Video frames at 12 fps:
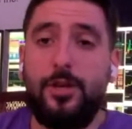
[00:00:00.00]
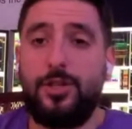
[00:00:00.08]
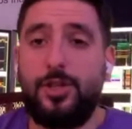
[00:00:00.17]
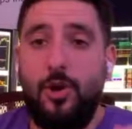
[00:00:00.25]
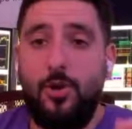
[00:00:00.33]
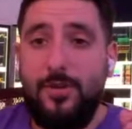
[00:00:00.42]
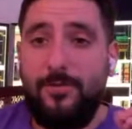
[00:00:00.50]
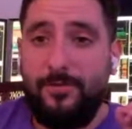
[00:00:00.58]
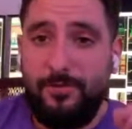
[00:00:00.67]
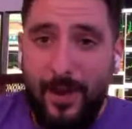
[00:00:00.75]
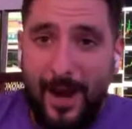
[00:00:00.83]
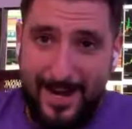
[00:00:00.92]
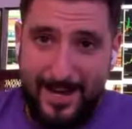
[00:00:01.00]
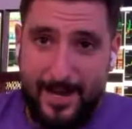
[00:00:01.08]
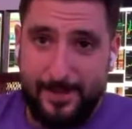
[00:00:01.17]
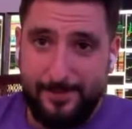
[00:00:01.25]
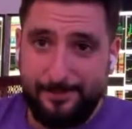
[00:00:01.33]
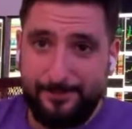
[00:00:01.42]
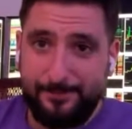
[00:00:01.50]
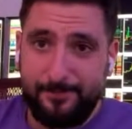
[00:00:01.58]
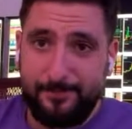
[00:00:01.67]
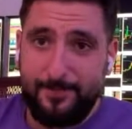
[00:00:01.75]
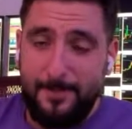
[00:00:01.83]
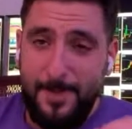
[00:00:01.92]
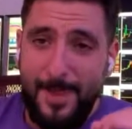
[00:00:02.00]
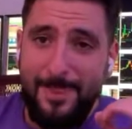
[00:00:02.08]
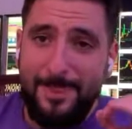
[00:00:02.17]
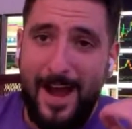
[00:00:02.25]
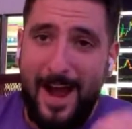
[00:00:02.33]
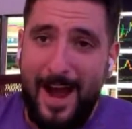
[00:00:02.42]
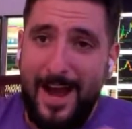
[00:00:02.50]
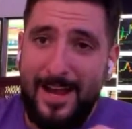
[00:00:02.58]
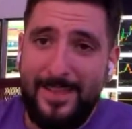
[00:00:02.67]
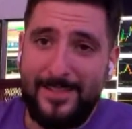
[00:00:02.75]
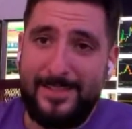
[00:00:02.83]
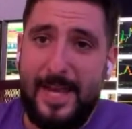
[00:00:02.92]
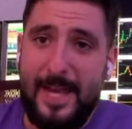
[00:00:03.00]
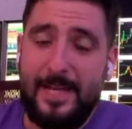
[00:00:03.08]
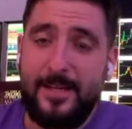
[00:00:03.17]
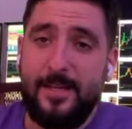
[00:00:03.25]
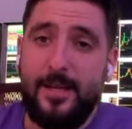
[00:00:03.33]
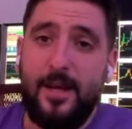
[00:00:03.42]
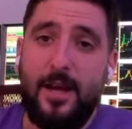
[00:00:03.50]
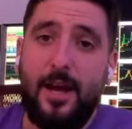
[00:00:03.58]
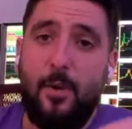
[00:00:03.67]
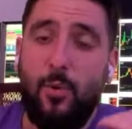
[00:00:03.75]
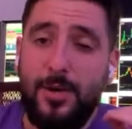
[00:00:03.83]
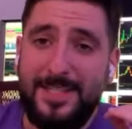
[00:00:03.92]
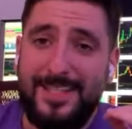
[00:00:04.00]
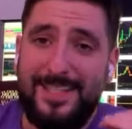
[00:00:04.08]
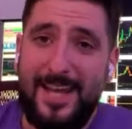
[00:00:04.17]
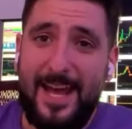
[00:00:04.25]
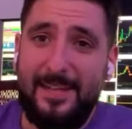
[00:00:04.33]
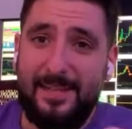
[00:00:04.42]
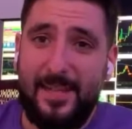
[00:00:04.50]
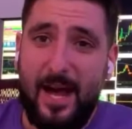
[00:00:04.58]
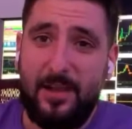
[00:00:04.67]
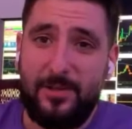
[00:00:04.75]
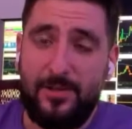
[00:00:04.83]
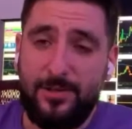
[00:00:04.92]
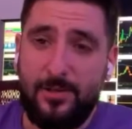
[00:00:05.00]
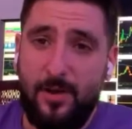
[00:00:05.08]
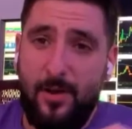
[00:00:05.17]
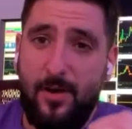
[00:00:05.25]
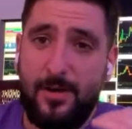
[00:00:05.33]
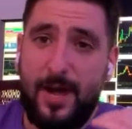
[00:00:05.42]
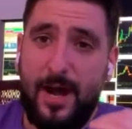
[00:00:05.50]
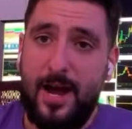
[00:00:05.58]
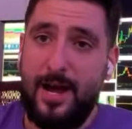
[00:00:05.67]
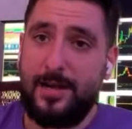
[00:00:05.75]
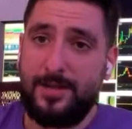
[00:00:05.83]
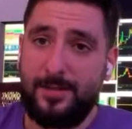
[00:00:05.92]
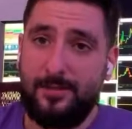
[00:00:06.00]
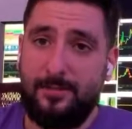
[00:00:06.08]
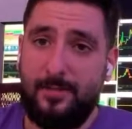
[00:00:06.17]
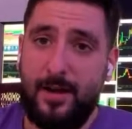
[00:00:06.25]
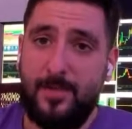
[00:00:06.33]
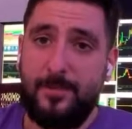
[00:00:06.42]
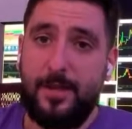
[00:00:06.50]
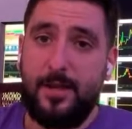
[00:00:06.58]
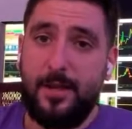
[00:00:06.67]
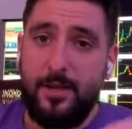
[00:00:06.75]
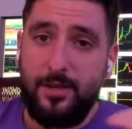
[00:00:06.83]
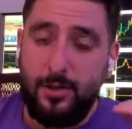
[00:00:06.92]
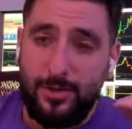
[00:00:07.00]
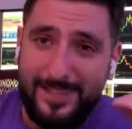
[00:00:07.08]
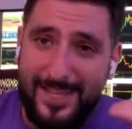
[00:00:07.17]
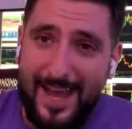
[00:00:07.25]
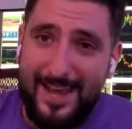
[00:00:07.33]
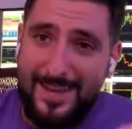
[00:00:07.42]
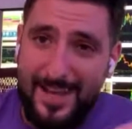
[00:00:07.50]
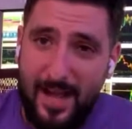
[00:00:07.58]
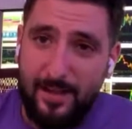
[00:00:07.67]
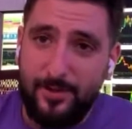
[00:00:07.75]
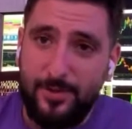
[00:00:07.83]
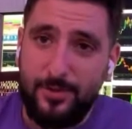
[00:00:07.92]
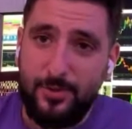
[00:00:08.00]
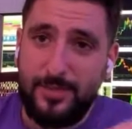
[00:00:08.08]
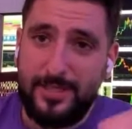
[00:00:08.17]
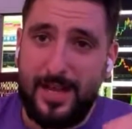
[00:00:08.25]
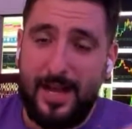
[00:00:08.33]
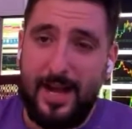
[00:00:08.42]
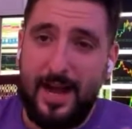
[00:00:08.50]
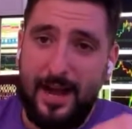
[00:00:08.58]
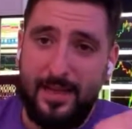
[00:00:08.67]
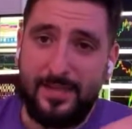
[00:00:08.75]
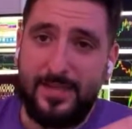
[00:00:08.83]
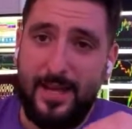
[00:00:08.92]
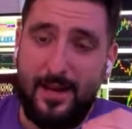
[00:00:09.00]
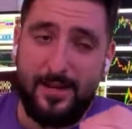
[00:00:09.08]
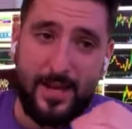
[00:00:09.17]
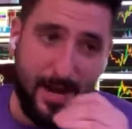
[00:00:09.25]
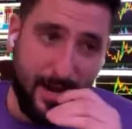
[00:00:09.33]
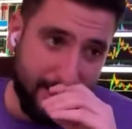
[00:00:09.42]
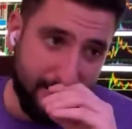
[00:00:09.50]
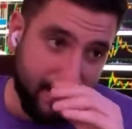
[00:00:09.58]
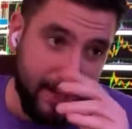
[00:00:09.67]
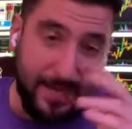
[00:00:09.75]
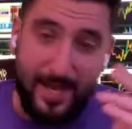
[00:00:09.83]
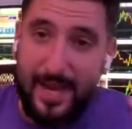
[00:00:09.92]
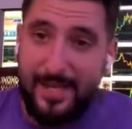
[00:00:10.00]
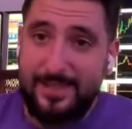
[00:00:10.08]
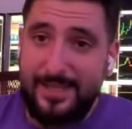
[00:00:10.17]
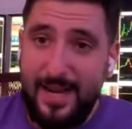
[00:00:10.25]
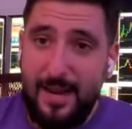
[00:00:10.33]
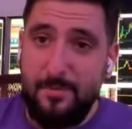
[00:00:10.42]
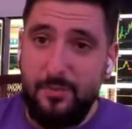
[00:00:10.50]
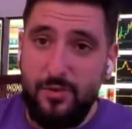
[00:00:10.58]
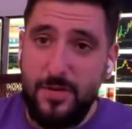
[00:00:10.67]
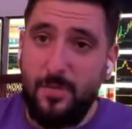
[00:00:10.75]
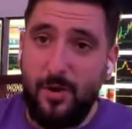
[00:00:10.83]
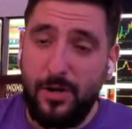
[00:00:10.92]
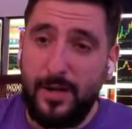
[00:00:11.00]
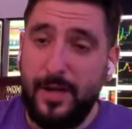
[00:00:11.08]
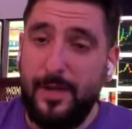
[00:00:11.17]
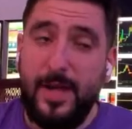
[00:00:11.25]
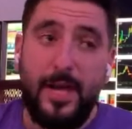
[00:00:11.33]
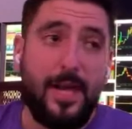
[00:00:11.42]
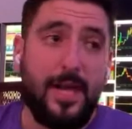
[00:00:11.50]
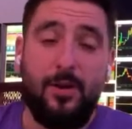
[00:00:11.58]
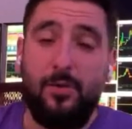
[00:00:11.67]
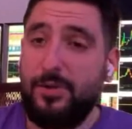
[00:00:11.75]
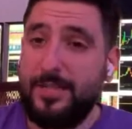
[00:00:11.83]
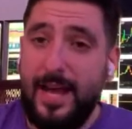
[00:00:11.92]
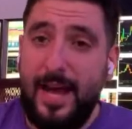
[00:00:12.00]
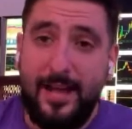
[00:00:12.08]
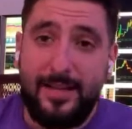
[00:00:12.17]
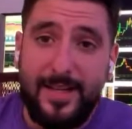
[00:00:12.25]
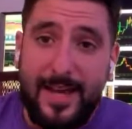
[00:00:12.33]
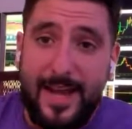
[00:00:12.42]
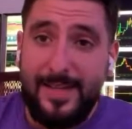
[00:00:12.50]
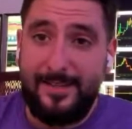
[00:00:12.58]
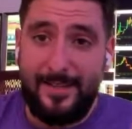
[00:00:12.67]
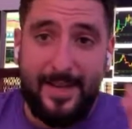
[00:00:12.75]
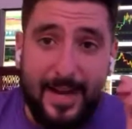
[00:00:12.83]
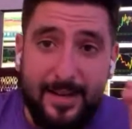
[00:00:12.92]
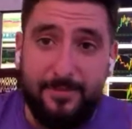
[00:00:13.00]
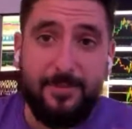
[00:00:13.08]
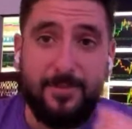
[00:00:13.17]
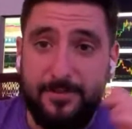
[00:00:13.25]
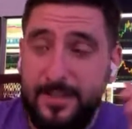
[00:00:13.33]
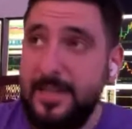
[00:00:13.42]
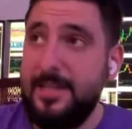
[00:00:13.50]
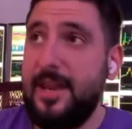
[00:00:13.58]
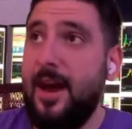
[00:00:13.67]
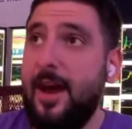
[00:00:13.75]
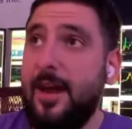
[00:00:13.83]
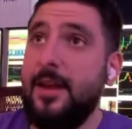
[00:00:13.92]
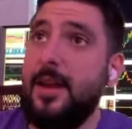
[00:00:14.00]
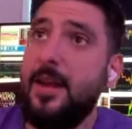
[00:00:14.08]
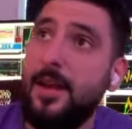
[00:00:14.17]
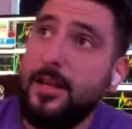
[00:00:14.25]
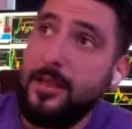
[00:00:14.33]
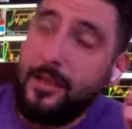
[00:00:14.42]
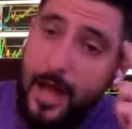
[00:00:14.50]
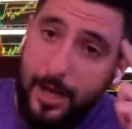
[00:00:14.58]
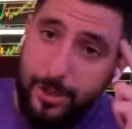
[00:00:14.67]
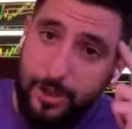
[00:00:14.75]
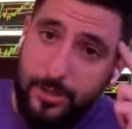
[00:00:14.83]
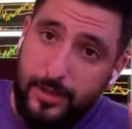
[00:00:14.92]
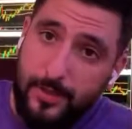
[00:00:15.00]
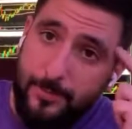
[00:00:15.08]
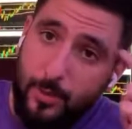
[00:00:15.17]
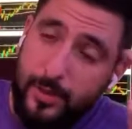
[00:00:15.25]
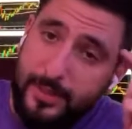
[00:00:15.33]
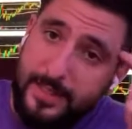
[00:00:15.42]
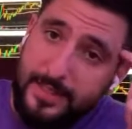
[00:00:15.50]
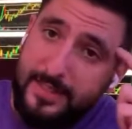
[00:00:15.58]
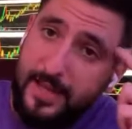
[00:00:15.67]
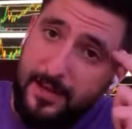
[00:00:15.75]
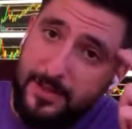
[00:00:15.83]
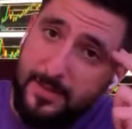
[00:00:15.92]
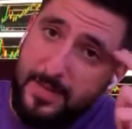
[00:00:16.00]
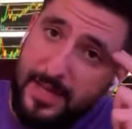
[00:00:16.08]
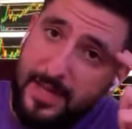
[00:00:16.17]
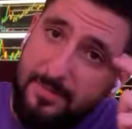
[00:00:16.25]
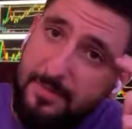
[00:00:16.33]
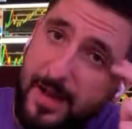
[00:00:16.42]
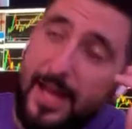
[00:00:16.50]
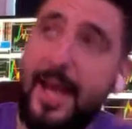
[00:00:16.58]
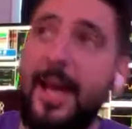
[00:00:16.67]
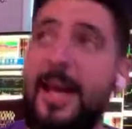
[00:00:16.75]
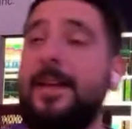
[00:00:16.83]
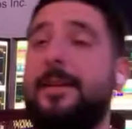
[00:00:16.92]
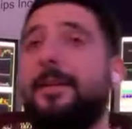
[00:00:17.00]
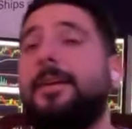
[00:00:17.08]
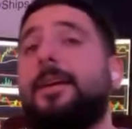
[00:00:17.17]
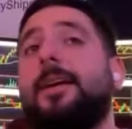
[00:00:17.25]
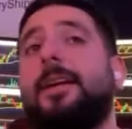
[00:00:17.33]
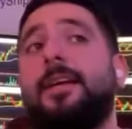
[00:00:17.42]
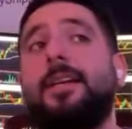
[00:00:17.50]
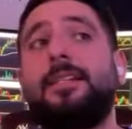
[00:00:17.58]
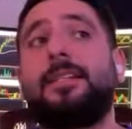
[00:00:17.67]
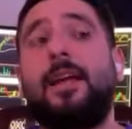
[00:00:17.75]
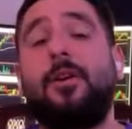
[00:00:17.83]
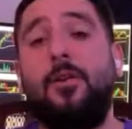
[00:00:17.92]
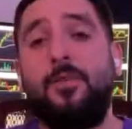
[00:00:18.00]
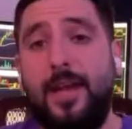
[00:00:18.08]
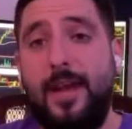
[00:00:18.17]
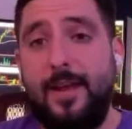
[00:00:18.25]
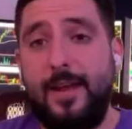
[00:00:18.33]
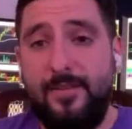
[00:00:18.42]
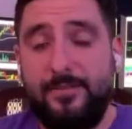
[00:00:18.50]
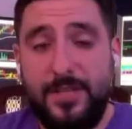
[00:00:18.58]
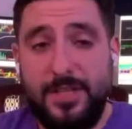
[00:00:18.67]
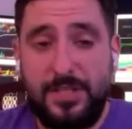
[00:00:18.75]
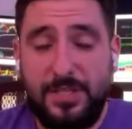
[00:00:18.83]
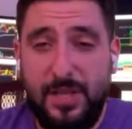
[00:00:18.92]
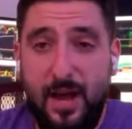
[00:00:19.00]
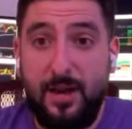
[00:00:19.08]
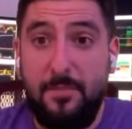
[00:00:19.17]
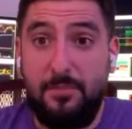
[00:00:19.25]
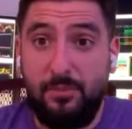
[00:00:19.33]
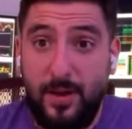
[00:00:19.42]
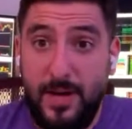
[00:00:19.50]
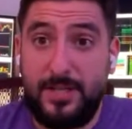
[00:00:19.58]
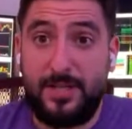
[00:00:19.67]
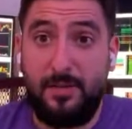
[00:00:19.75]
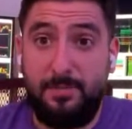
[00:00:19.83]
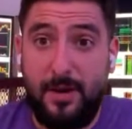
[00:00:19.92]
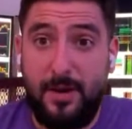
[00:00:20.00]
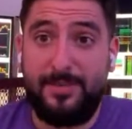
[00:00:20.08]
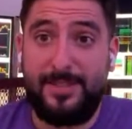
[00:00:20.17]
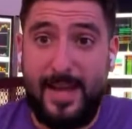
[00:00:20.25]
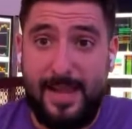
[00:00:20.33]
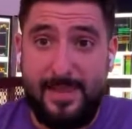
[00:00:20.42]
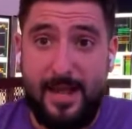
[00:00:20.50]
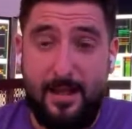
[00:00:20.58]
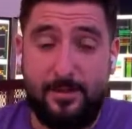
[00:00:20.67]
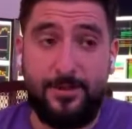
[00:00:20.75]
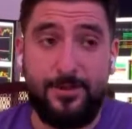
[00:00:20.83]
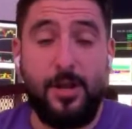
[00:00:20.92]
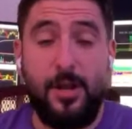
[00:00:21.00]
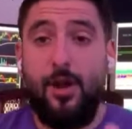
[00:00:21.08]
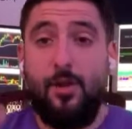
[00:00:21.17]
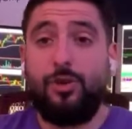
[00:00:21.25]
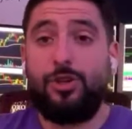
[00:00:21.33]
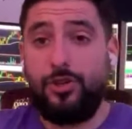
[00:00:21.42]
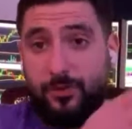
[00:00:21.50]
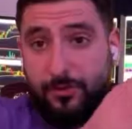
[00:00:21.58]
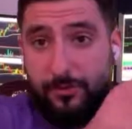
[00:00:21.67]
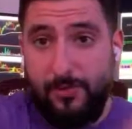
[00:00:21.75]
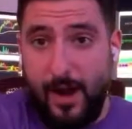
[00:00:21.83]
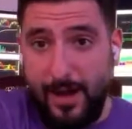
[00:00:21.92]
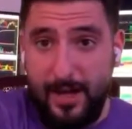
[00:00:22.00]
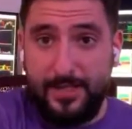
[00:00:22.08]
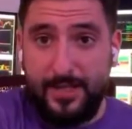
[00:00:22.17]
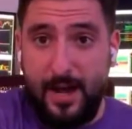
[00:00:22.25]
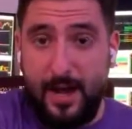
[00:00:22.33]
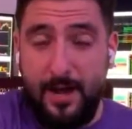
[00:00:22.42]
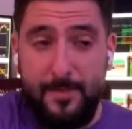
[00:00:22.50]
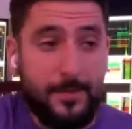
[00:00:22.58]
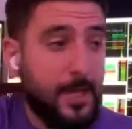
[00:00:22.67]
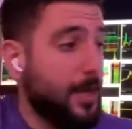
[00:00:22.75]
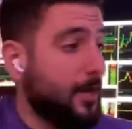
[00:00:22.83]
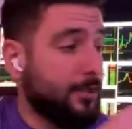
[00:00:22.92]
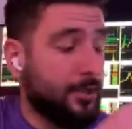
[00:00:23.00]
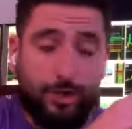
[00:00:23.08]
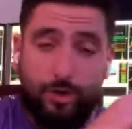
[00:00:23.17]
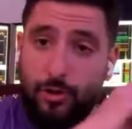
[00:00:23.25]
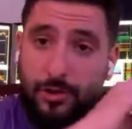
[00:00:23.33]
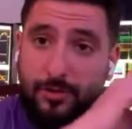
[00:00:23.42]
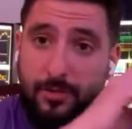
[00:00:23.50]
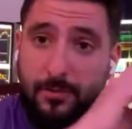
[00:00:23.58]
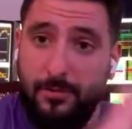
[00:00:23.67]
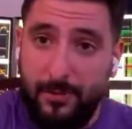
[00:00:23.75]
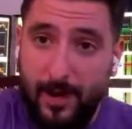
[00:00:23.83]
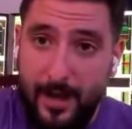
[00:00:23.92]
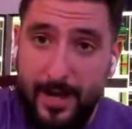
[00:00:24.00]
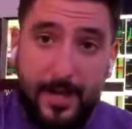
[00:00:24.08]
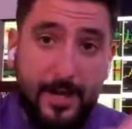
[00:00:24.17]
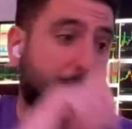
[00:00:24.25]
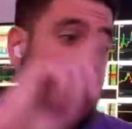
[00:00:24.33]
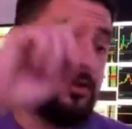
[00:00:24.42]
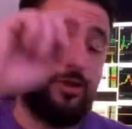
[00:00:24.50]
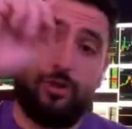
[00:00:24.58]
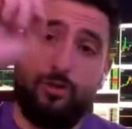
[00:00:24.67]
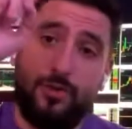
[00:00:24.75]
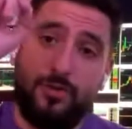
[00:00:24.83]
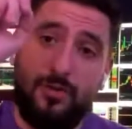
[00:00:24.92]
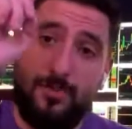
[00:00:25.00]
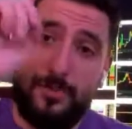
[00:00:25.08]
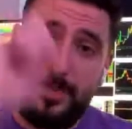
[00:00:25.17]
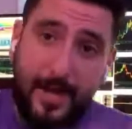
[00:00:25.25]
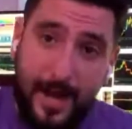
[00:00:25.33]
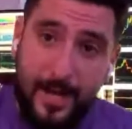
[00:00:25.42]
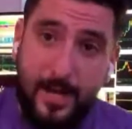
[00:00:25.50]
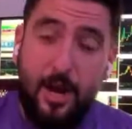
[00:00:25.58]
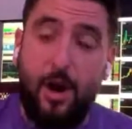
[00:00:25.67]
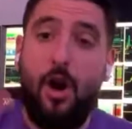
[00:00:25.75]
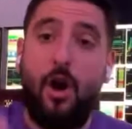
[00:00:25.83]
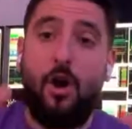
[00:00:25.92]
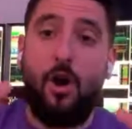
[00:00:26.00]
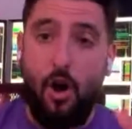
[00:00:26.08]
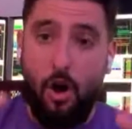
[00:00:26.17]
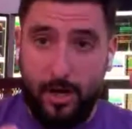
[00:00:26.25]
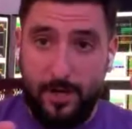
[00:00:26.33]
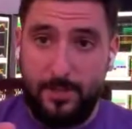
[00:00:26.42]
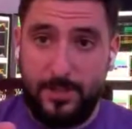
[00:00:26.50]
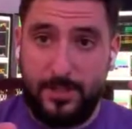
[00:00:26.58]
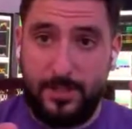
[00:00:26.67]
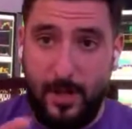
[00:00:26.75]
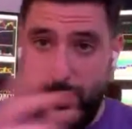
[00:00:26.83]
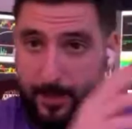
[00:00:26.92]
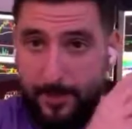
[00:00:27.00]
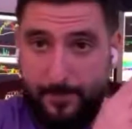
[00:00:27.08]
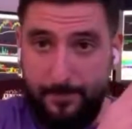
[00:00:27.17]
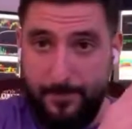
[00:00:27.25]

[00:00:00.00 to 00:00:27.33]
So, Friday, the high of the day was $10 on eyes, right? So $10 was the high of the day on eyes. And today, pre market, it was at 8, 859. Logically, what this tells me in my head is that, okay, if this stock breaks above $10, which is Friday's high, the shorts from Friday, the shorts from today are all going to be stuck.